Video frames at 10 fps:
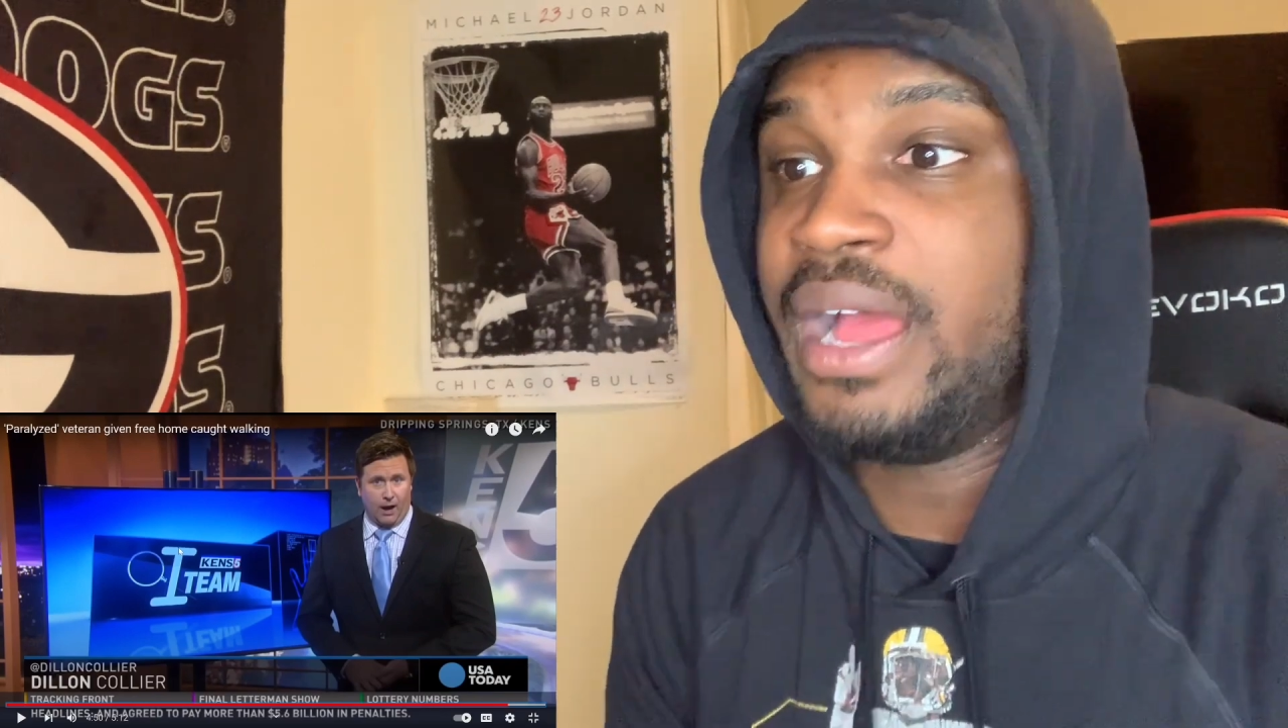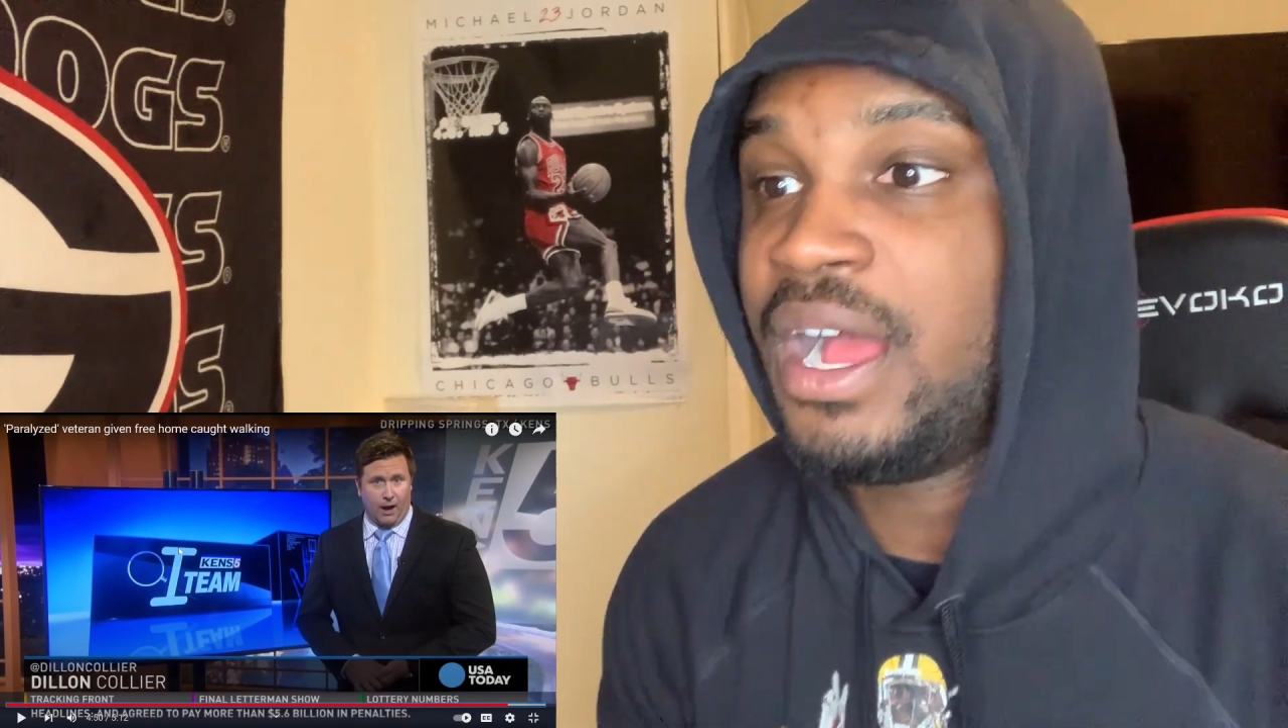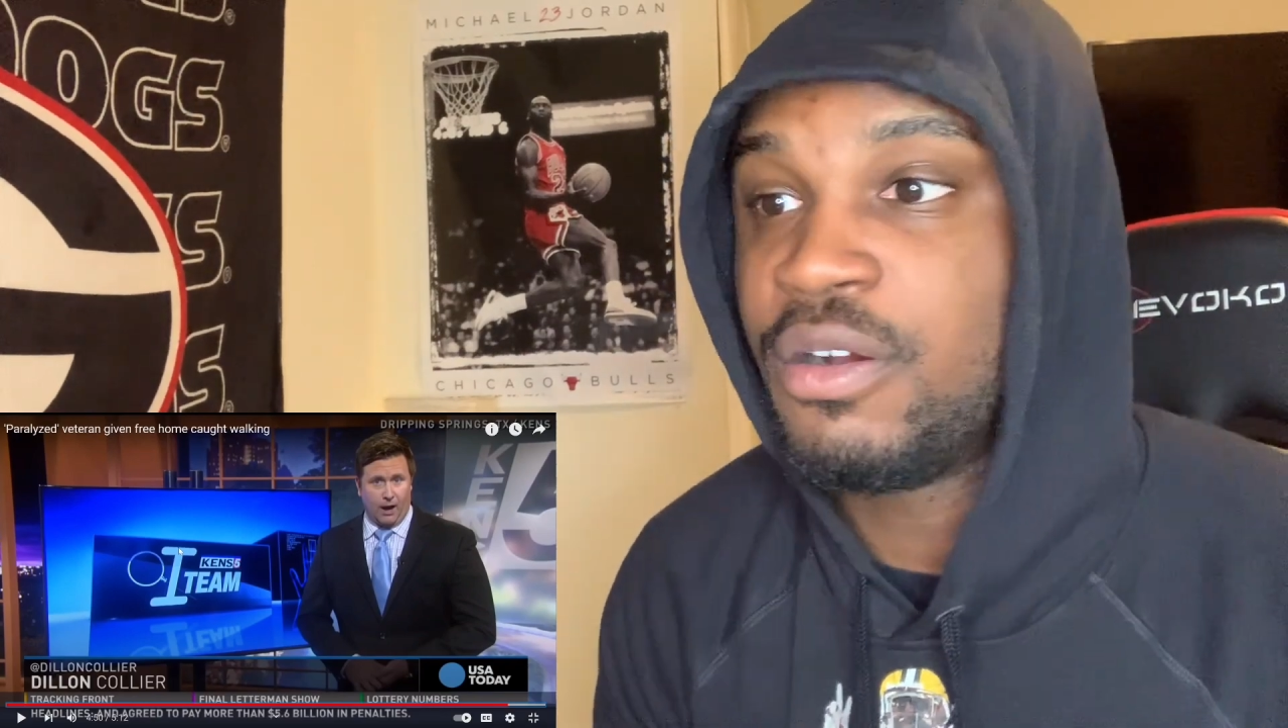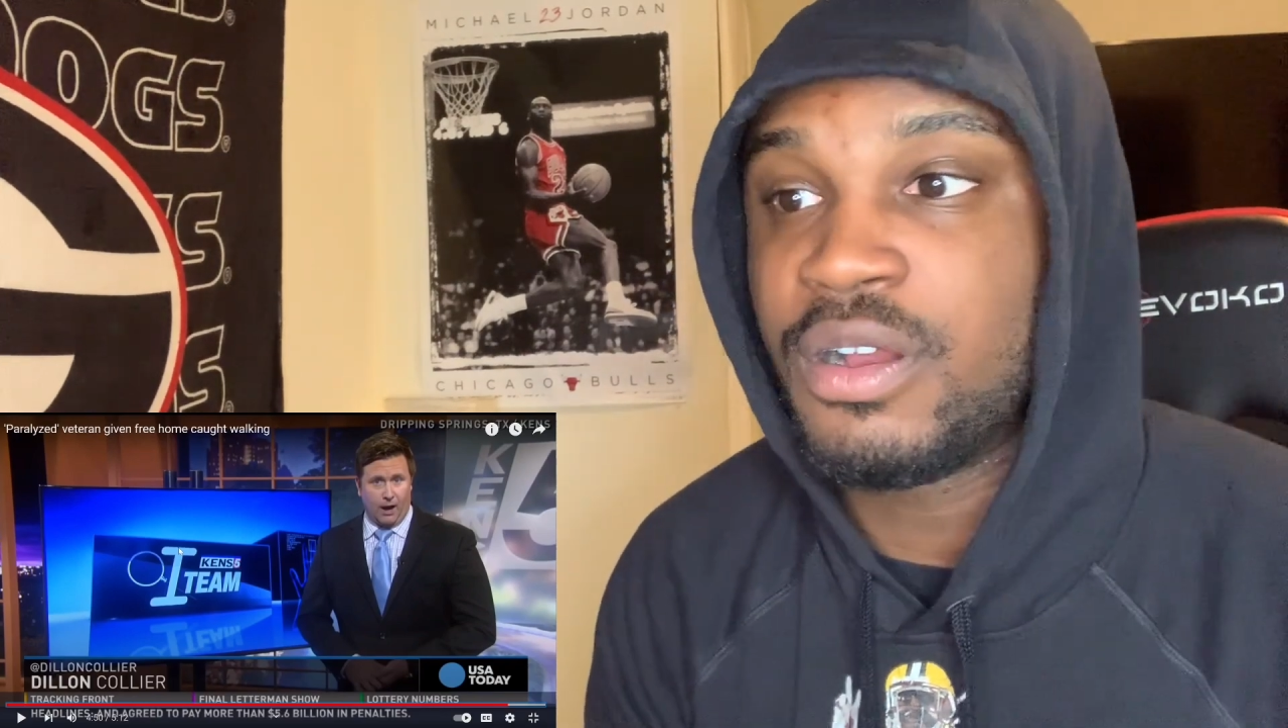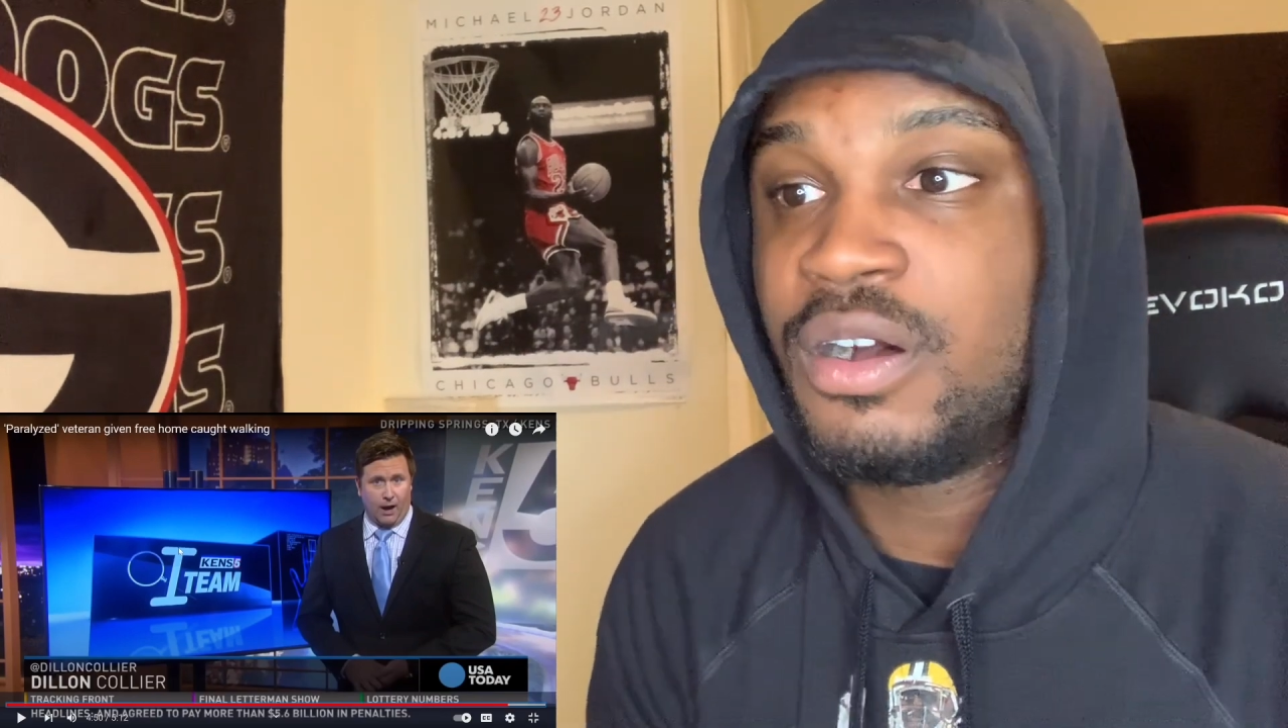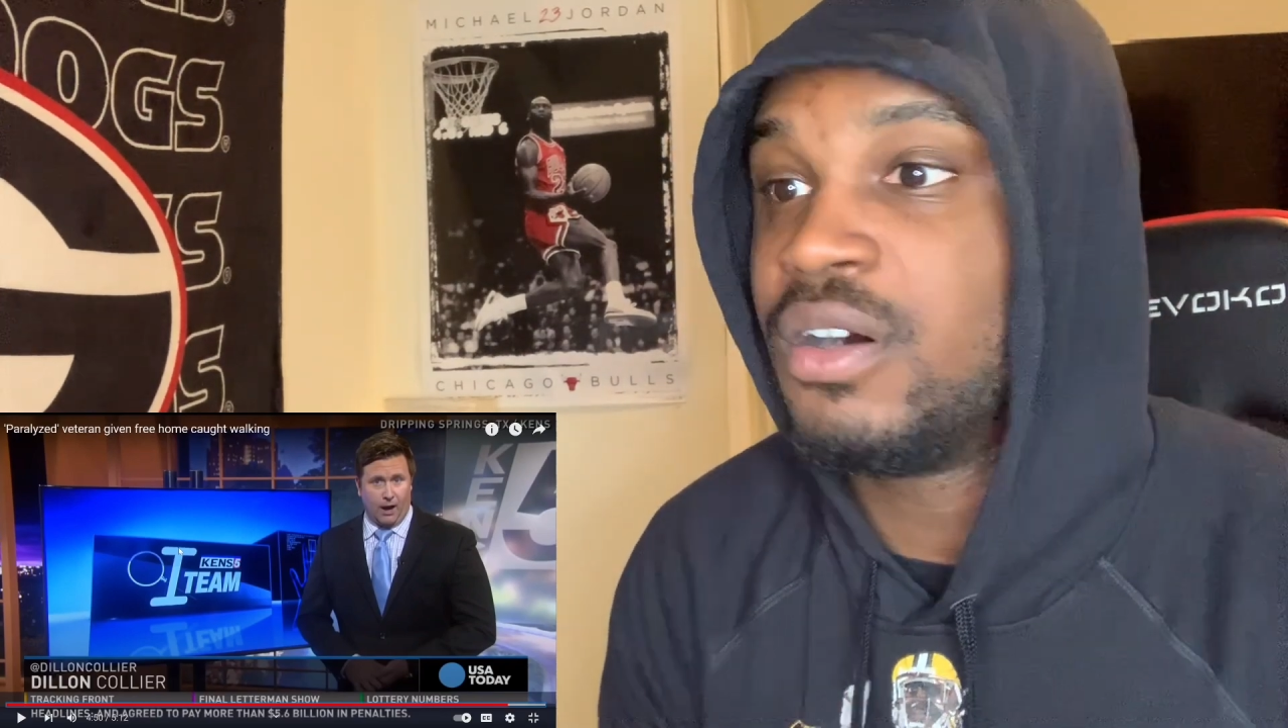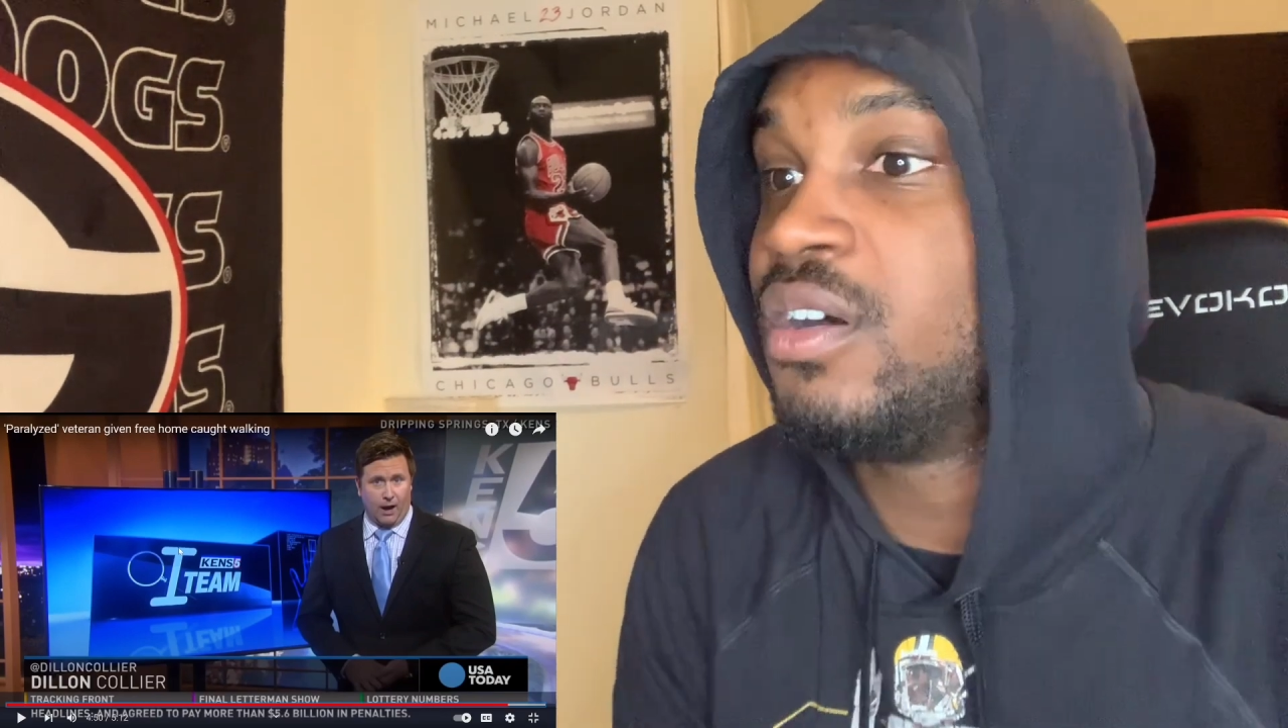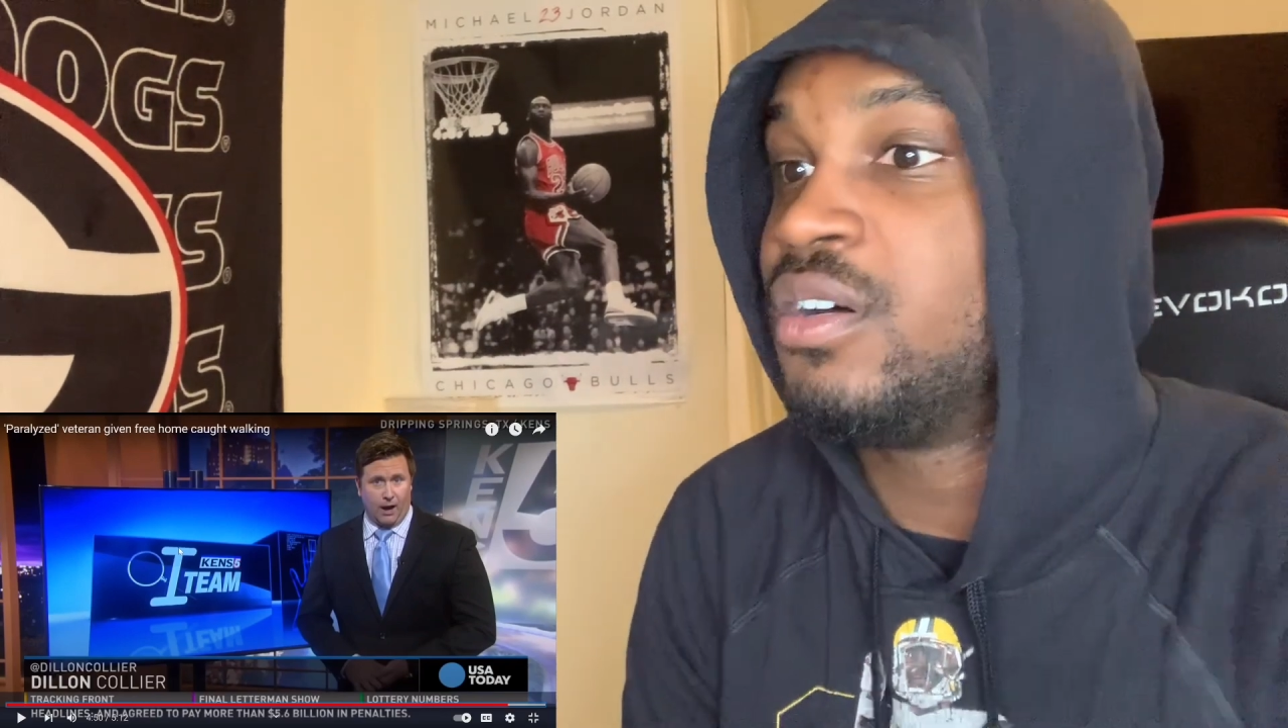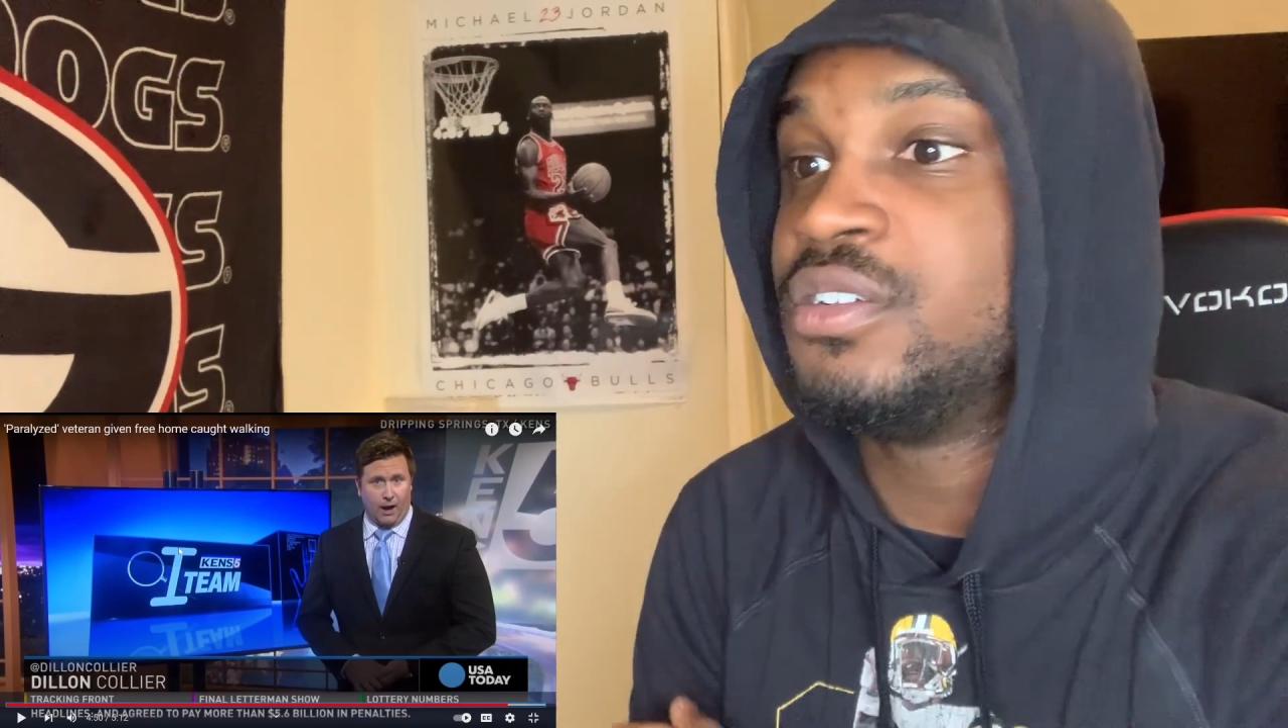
alcohol,